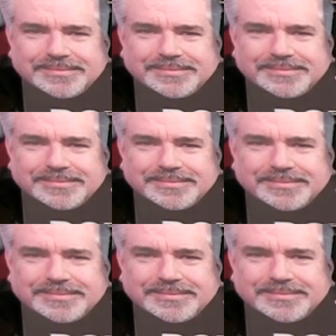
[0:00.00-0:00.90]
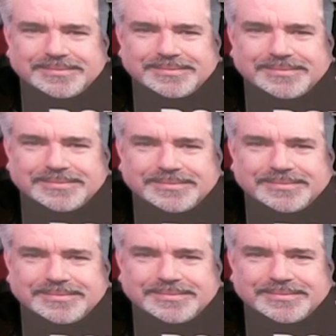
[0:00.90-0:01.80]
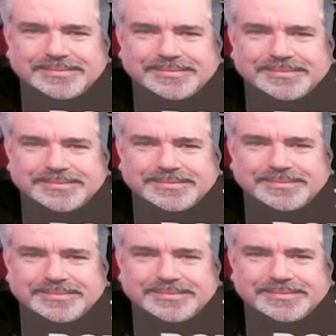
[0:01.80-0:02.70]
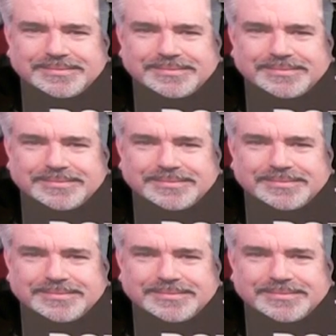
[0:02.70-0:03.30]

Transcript: [no speech]